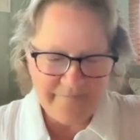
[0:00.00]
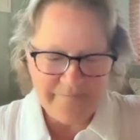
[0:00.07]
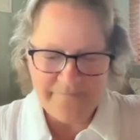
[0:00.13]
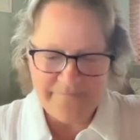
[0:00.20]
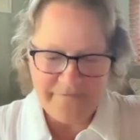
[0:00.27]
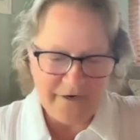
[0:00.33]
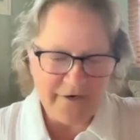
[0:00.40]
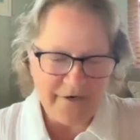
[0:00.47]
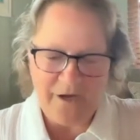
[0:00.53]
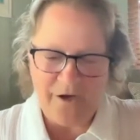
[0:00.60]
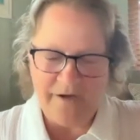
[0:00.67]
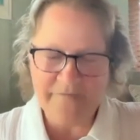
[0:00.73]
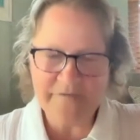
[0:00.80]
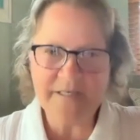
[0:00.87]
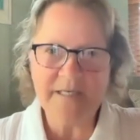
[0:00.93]
Very
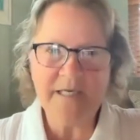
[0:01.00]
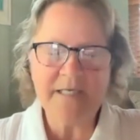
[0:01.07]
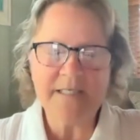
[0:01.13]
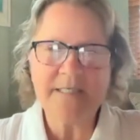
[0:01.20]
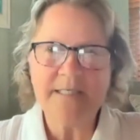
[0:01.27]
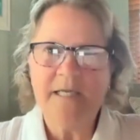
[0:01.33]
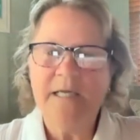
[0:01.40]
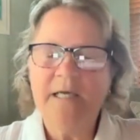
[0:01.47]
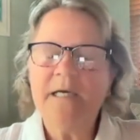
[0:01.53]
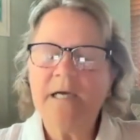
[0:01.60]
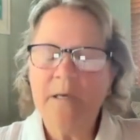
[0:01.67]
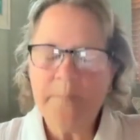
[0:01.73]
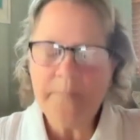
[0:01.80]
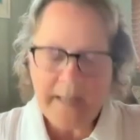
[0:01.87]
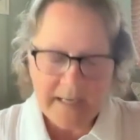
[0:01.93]
often, it's
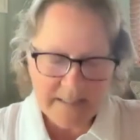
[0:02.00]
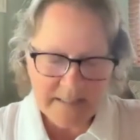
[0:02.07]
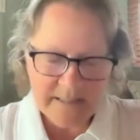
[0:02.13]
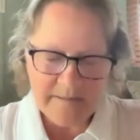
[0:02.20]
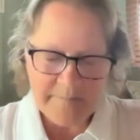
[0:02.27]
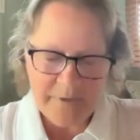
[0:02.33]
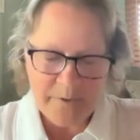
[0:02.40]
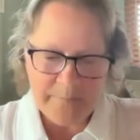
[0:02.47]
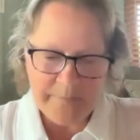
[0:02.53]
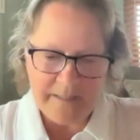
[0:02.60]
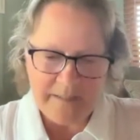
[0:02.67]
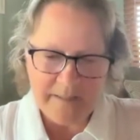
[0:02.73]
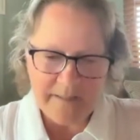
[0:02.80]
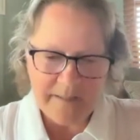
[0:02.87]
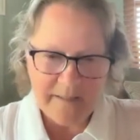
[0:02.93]
come back to the moment,
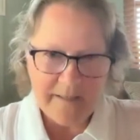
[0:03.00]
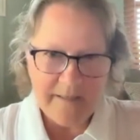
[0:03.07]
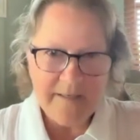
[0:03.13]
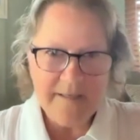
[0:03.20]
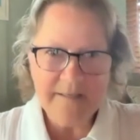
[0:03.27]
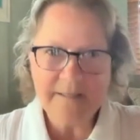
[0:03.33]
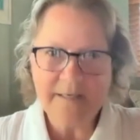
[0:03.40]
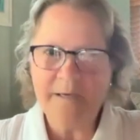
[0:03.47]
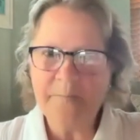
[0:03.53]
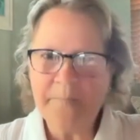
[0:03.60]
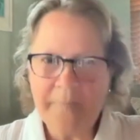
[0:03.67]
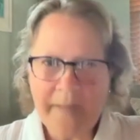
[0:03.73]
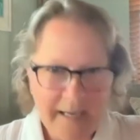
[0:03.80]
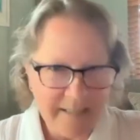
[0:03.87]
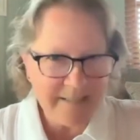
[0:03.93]
come
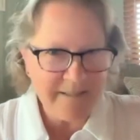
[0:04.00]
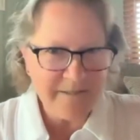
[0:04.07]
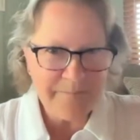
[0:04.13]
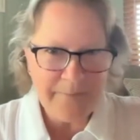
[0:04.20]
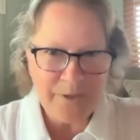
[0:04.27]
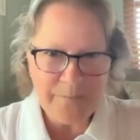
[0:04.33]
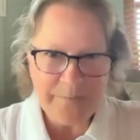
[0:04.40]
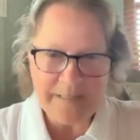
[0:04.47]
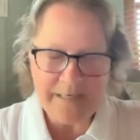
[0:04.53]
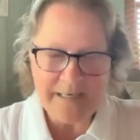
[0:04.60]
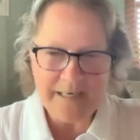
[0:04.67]
back to the moment,